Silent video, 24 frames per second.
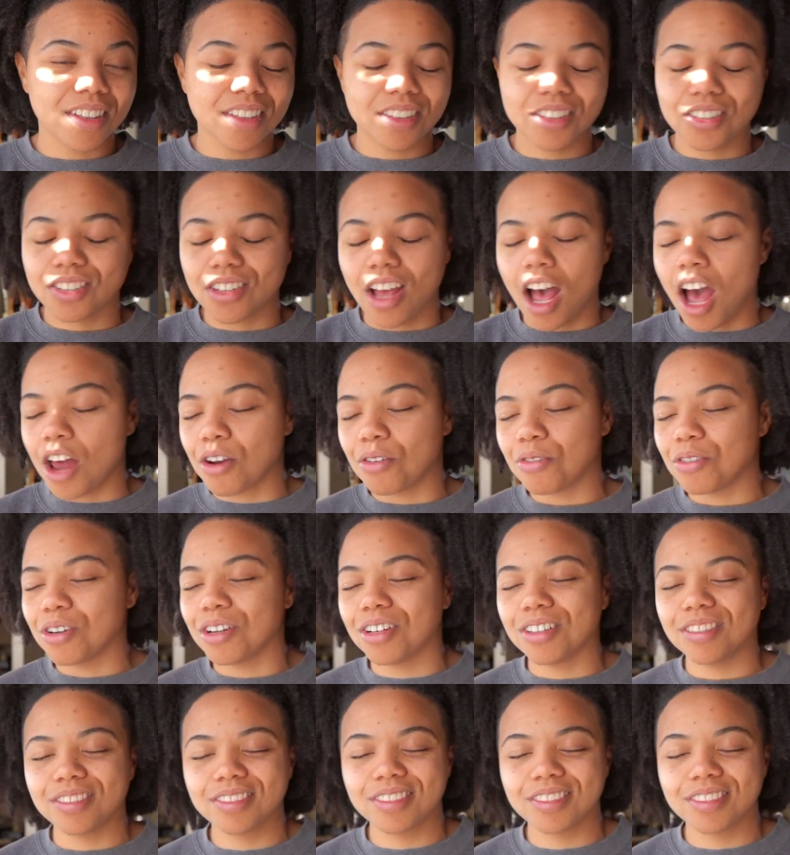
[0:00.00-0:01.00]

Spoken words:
So I don't know.